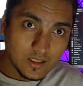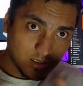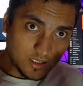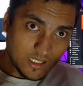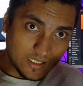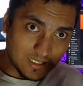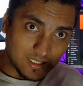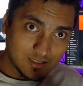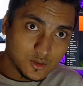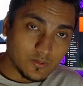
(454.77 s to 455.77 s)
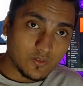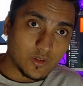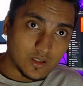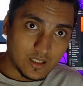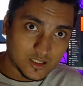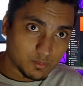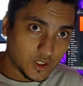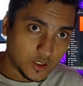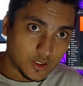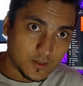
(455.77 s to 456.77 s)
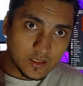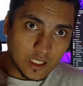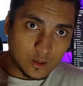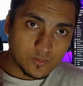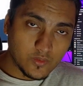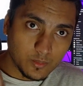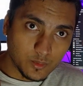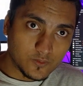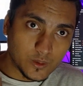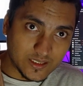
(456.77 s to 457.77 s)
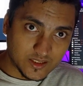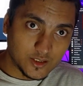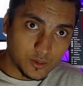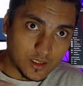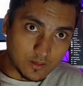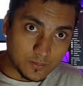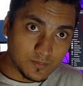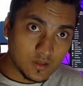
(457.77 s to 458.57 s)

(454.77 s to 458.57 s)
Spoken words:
38 lakhs to 51 lakhs per year. Now we will move to SD2 level.